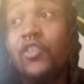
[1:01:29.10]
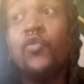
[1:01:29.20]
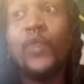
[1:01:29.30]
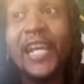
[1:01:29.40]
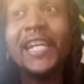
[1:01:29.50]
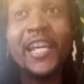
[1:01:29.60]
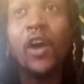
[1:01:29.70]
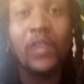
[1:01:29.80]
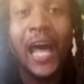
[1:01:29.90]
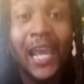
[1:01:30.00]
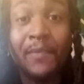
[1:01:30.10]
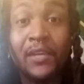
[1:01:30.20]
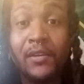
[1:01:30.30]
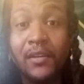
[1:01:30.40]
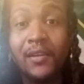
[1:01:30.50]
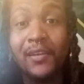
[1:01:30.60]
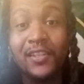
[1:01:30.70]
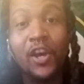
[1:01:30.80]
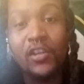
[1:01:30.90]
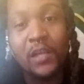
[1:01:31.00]
we need O linemen.
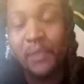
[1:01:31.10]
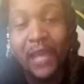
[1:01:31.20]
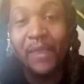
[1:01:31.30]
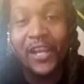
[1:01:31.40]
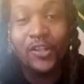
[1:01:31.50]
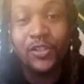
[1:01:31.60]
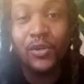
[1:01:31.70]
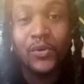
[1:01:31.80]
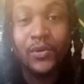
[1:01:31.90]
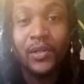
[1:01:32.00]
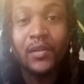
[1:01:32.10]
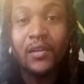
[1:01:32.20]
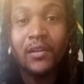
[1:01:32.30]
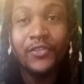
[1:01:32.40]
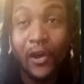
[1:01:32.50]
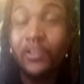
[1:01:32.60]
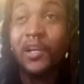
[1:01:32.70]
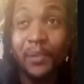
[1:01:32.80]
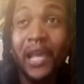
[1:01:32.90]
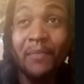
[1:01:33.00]
Those are playmakers too. Those
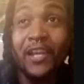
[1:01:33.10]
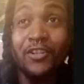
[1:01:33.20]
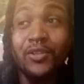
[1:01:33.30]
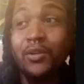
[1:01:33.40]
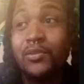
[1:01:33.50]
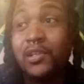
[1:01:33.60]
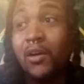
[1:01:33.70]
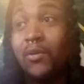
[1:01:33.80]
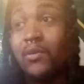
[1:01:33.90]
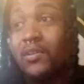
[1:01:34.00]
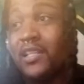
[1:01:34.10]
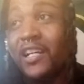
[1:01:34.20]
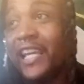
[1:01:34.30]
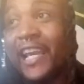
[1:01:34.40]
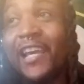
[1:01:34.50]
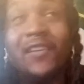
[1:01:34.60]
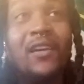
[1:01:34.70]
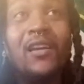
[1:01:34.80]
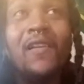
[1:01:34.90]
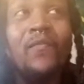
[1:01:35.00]
are playmakers too. So again,
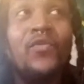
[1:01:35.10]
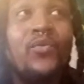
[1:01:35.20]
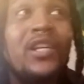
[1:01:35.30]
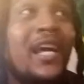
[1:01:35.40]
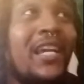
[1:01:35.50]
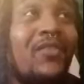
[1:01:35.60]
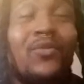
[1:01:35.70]
we're not.